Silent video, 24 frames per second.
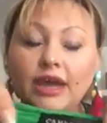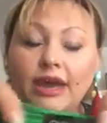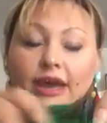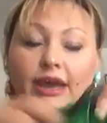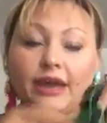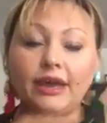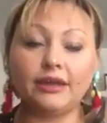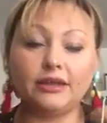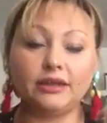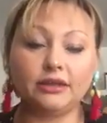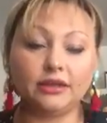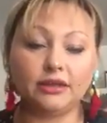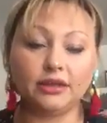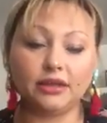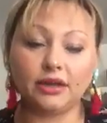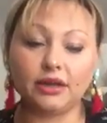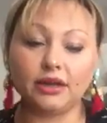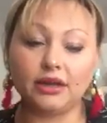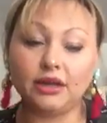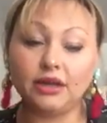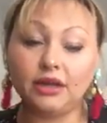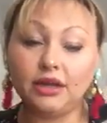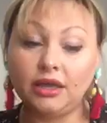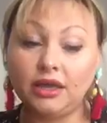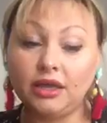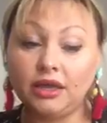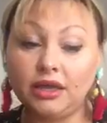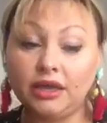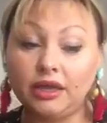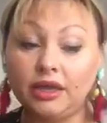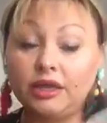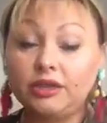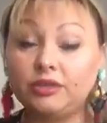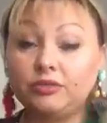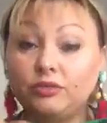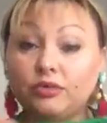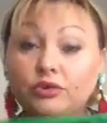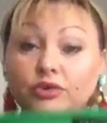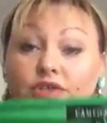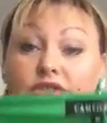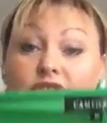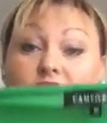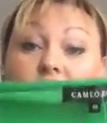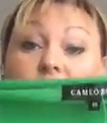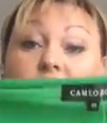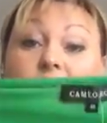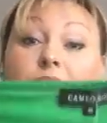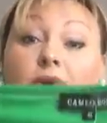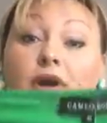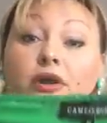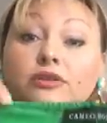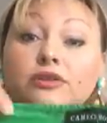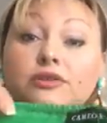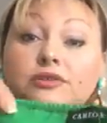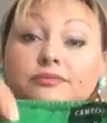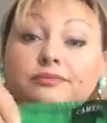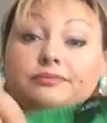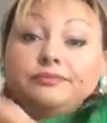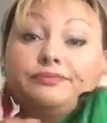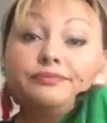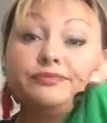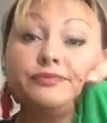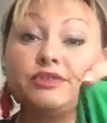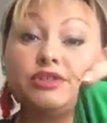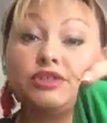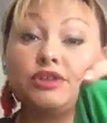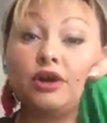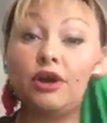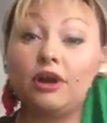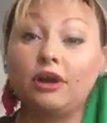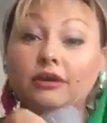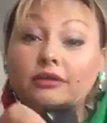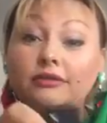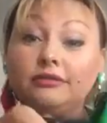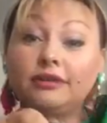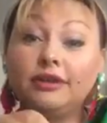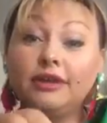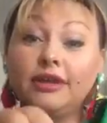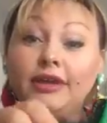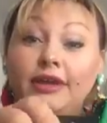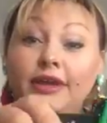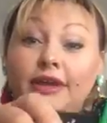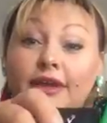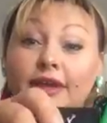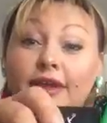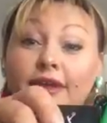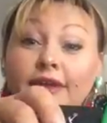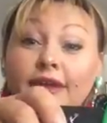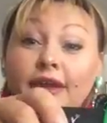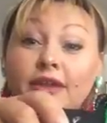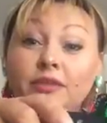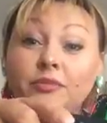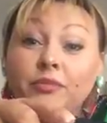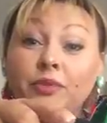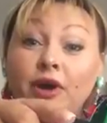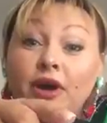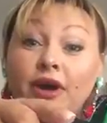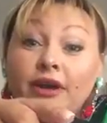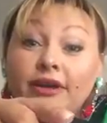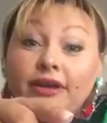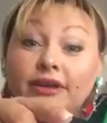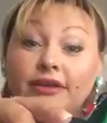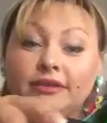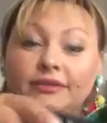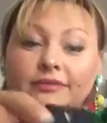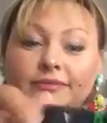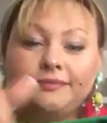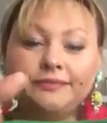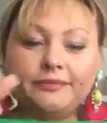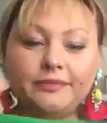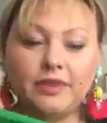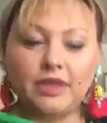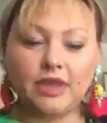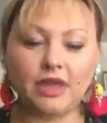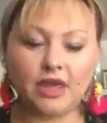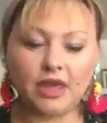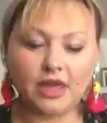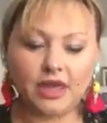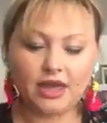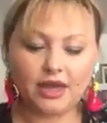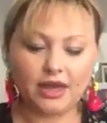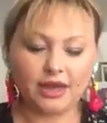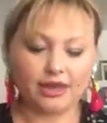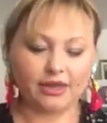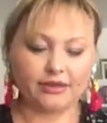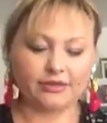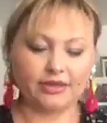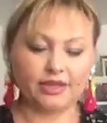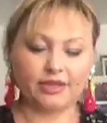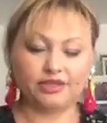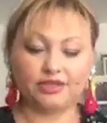and it was £6, so another bargain, and